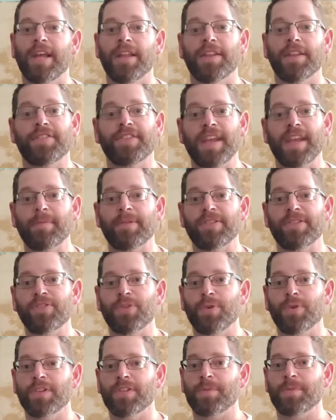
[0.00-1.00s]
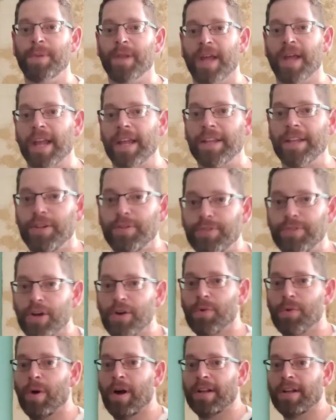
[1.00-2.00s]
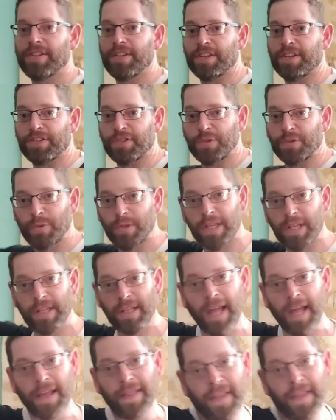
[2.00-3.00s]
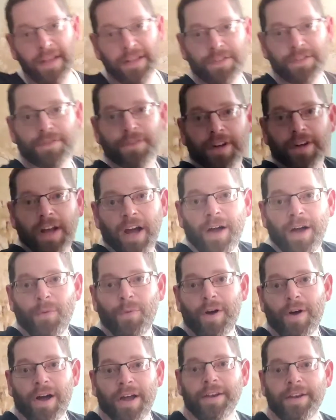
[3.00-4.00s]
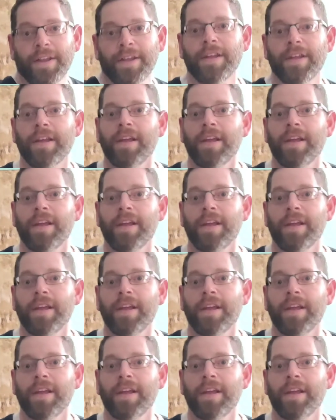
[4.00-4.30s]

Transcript: The same with swords play. You don't want to swing like this for cut one.